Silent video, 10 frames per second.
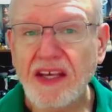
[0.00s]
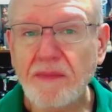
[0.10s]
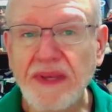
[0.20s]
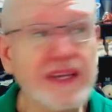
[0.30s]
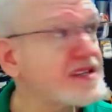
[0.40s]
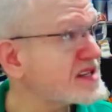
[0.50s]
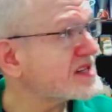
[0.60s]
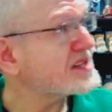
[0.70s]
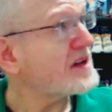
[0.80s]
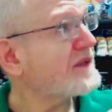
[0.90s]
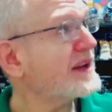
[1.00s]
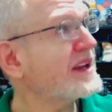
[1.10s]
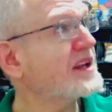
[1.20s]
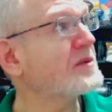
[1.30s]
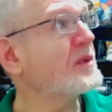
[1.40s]
because the stuff I
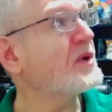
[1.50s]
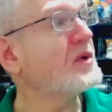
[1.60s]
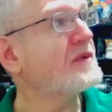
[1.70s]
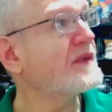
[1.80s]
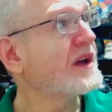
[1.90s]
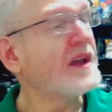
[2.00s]
need to move,